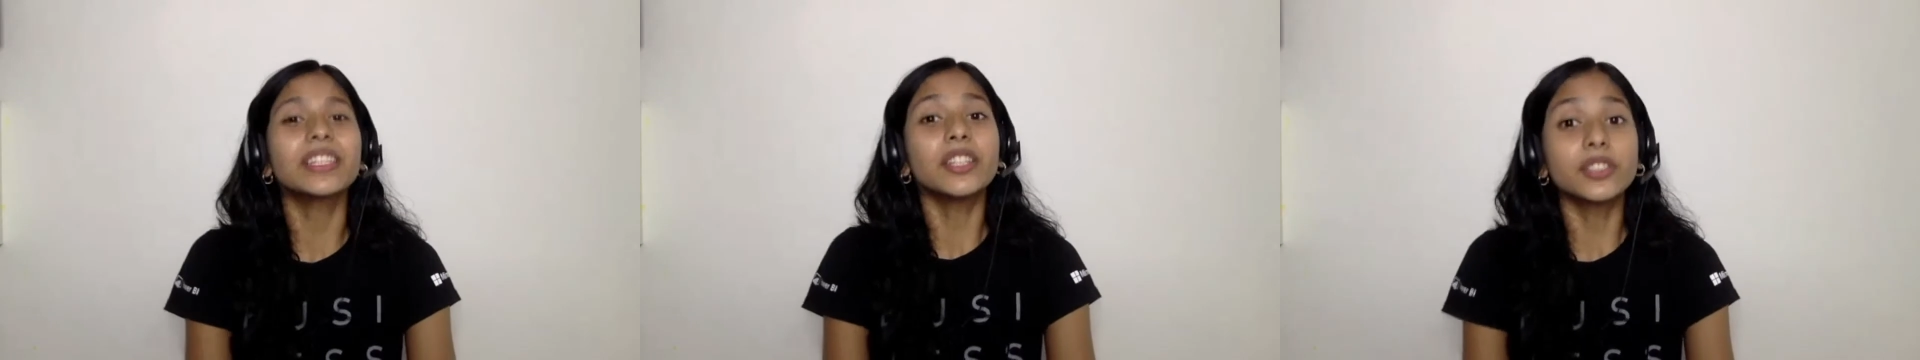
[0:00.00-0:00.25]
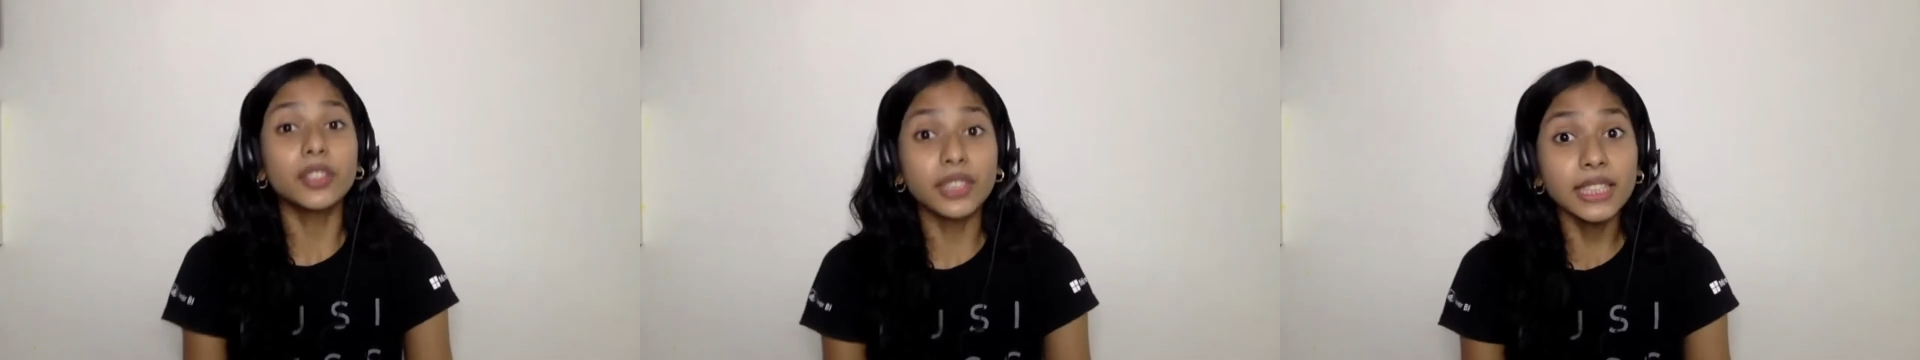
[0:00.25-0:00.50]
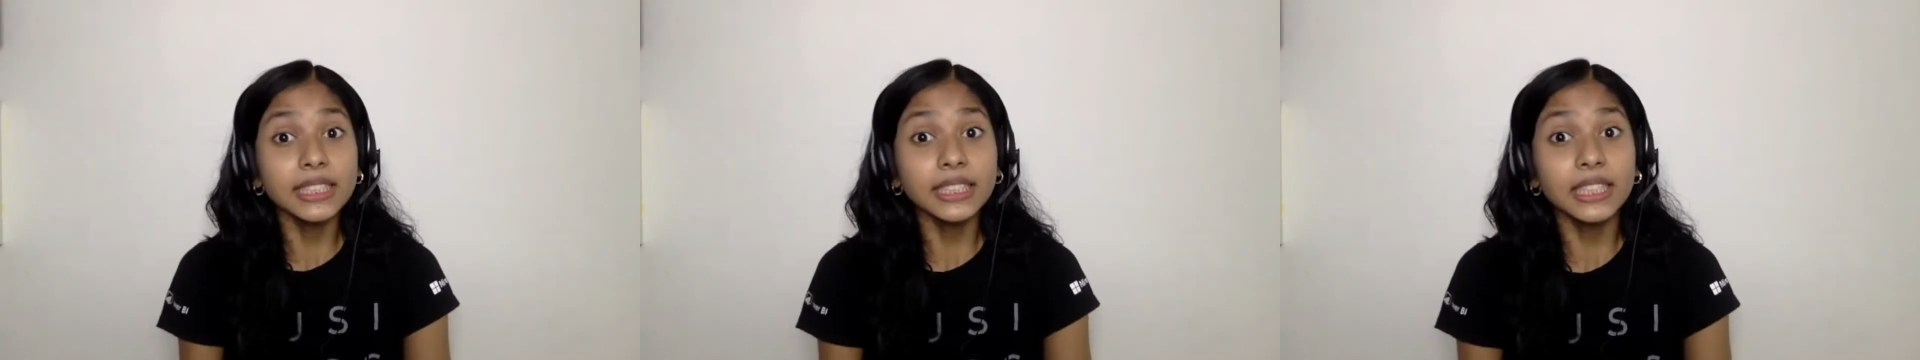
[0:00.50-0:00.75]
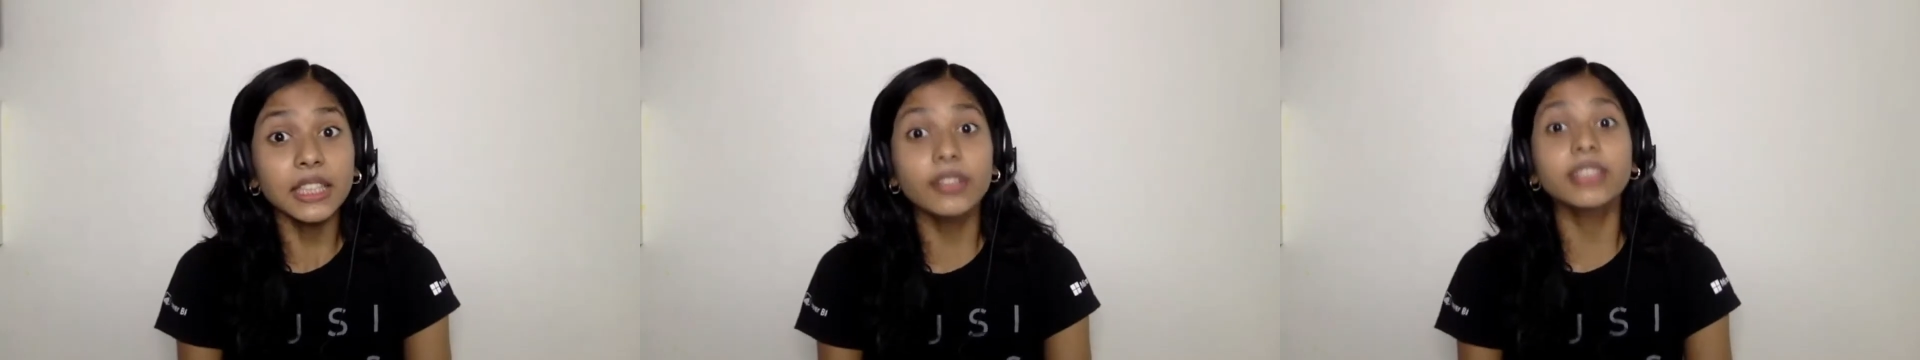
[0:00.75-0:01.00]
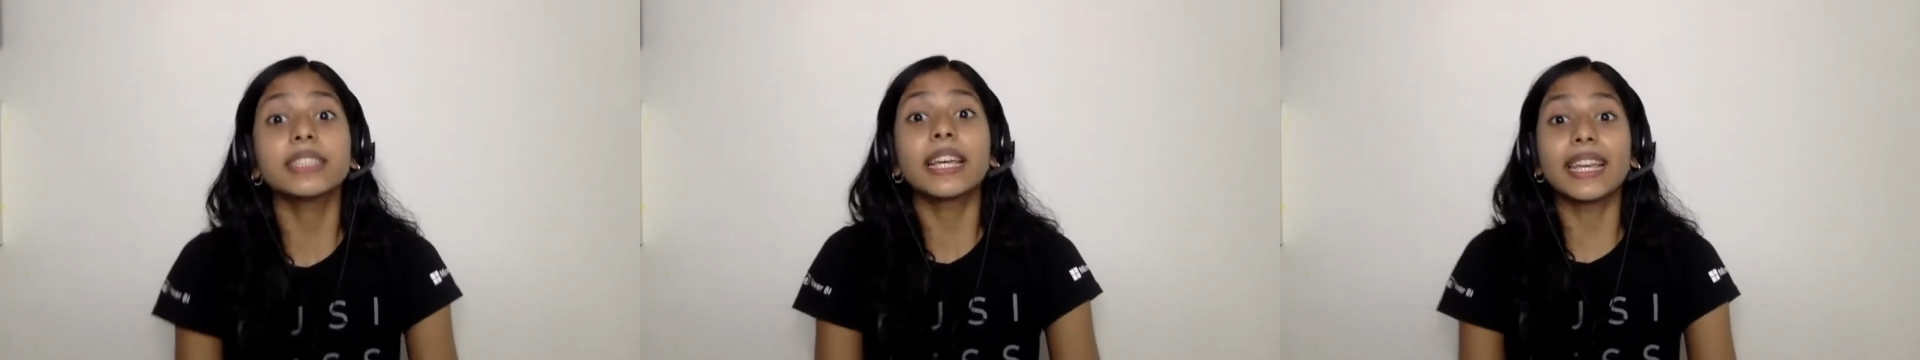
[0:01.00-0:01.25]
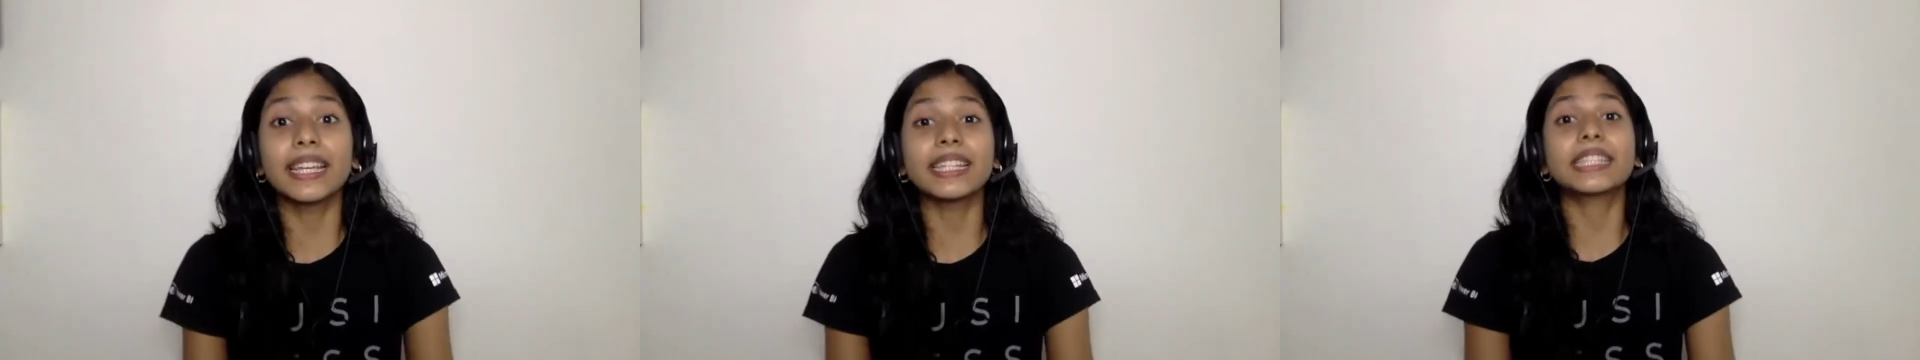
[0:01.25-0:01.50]
So this series
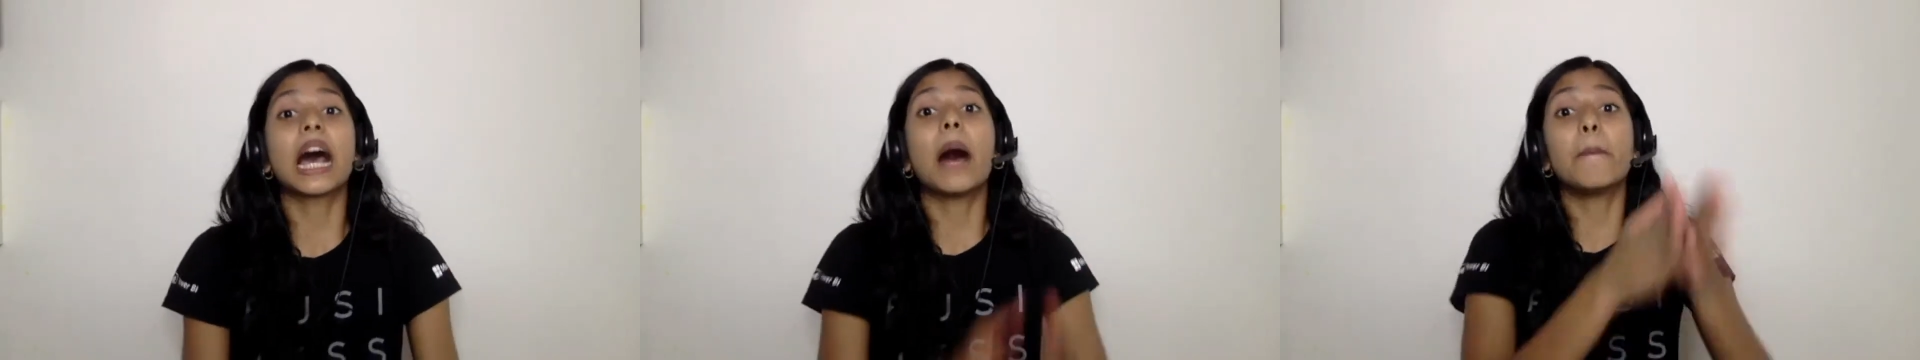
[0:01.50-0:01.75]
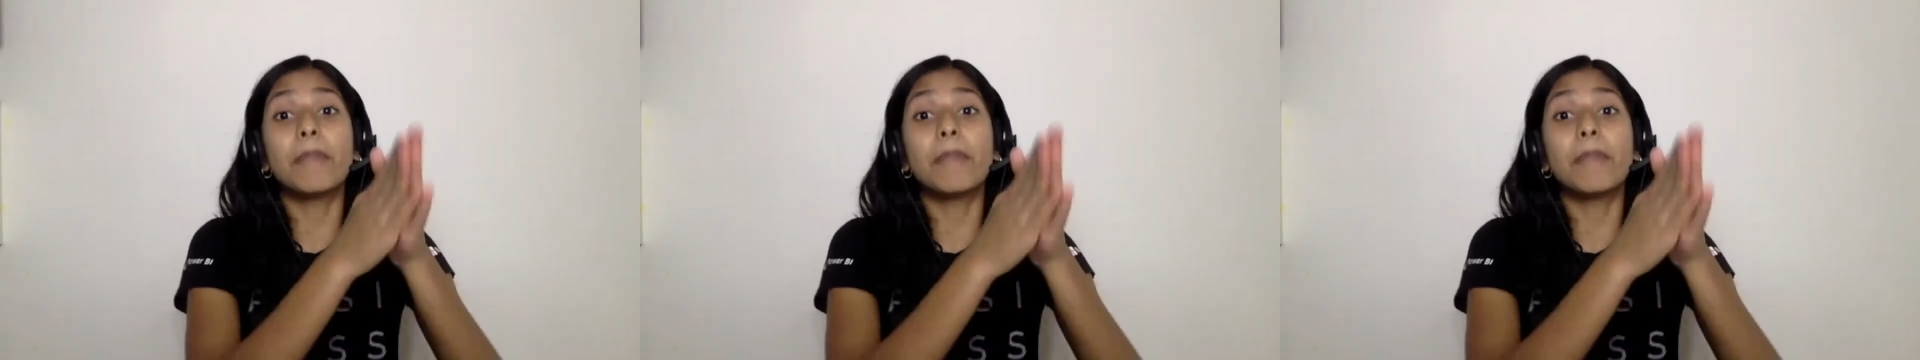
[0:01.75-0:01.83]
is a